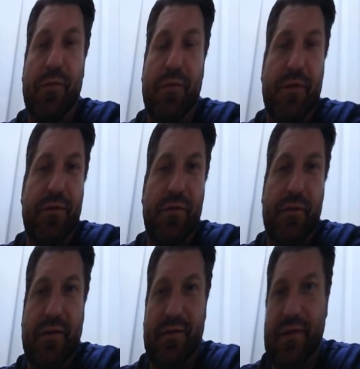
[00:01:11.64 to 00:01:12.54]
Professors
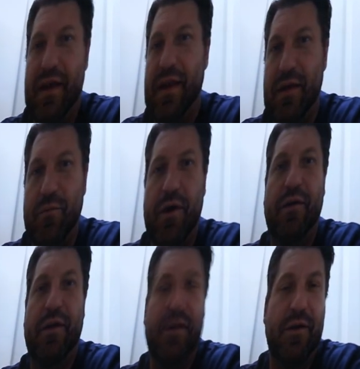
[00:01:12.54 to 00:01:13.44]
like to send
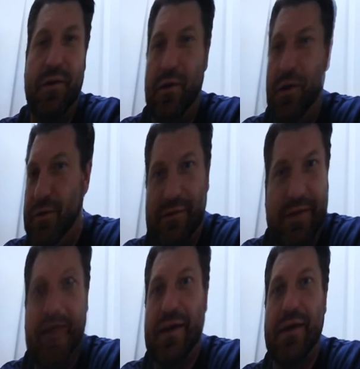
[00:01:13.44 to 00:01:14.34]
email, and I know you all don't
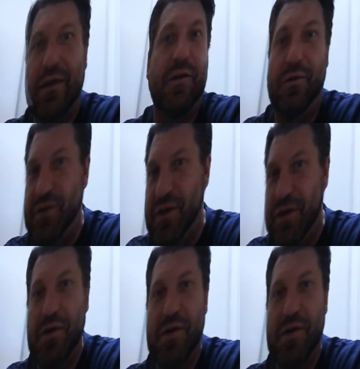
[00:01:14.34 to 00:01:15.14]
like it, and you don't check your